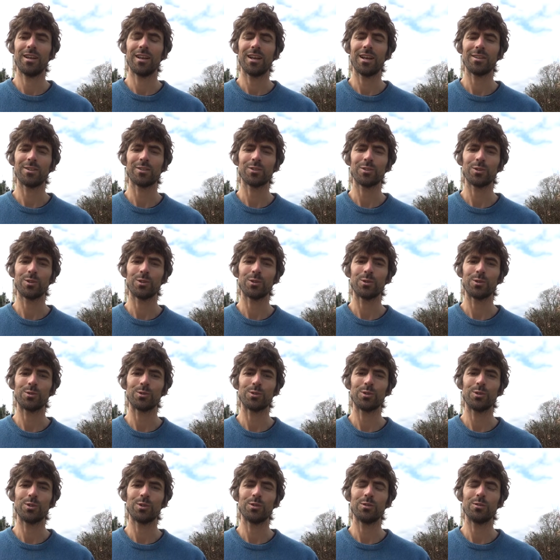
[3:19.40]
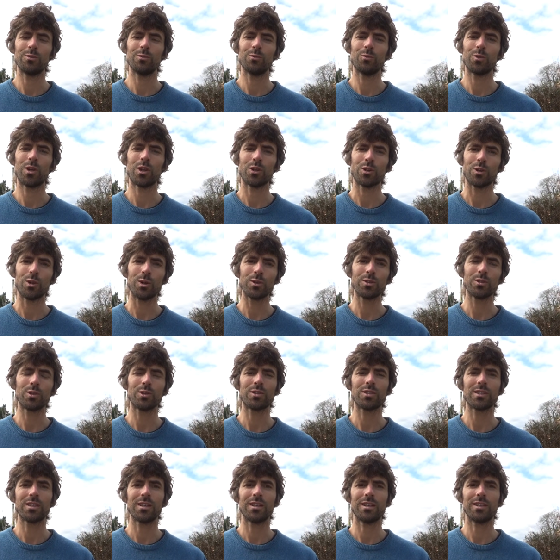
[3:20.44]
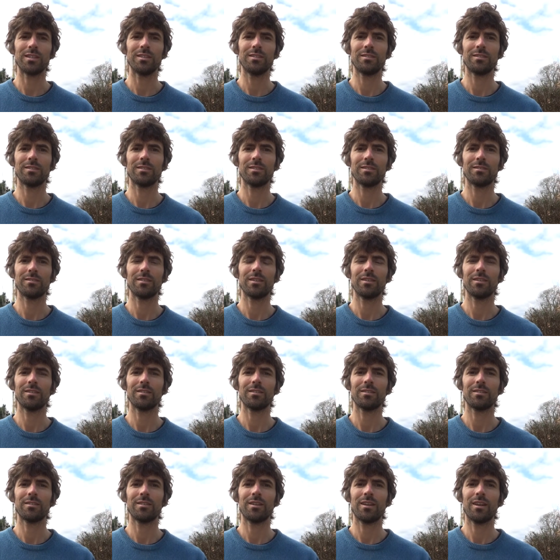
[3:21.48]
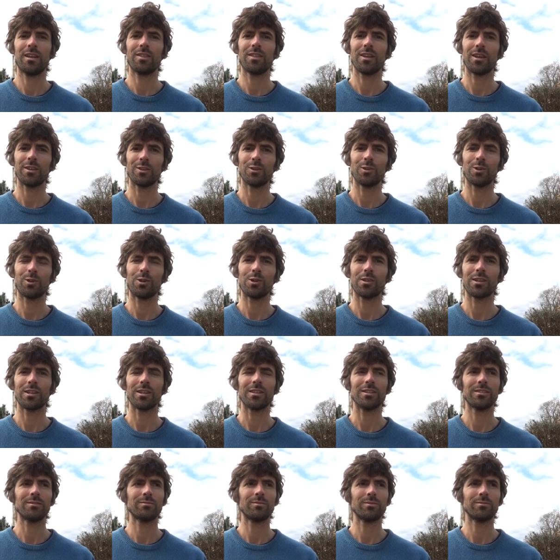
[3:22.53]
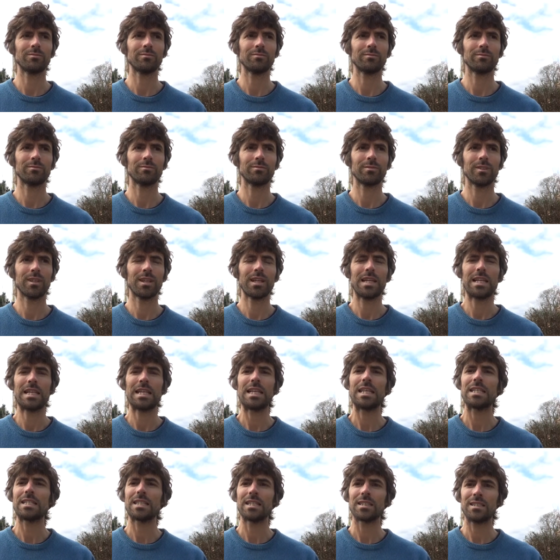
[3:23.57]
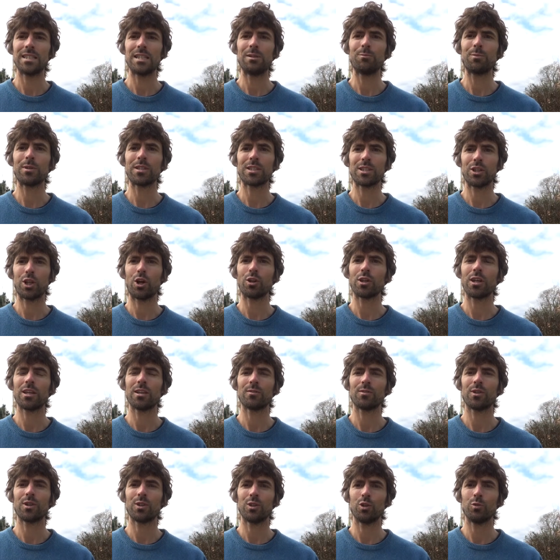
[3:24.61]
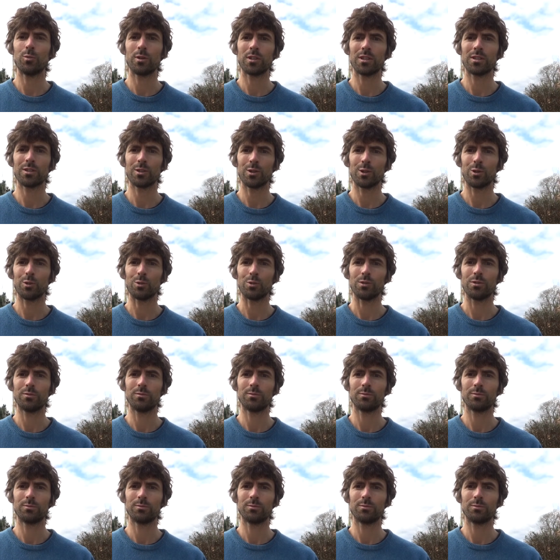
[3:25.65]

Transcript: And so we could also say that yoga is the deepest longing of the human soul.